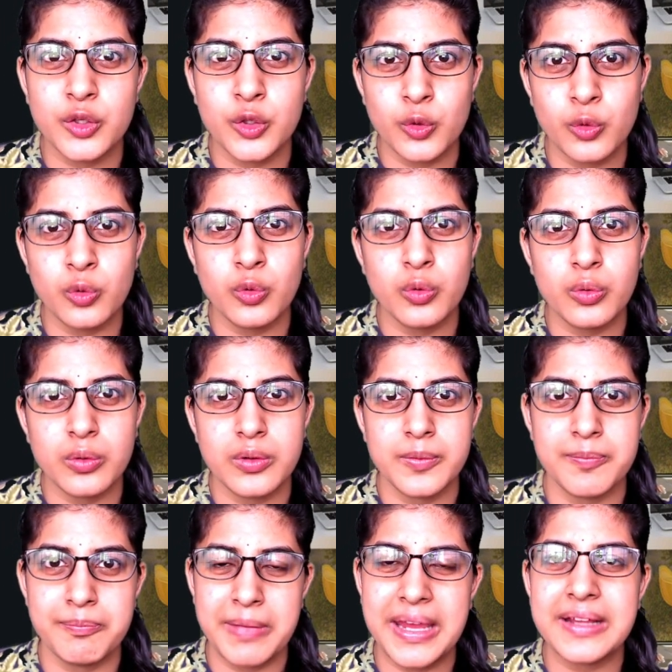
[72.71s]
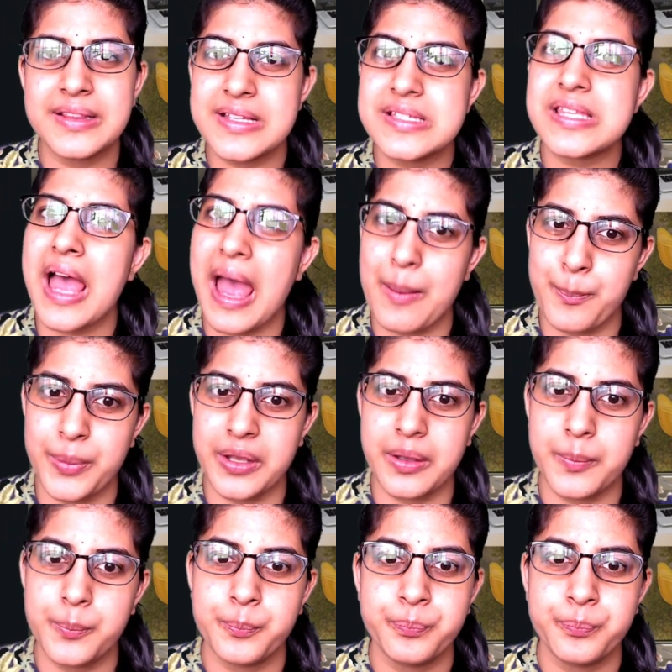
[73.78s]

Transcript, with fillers: to make this happen.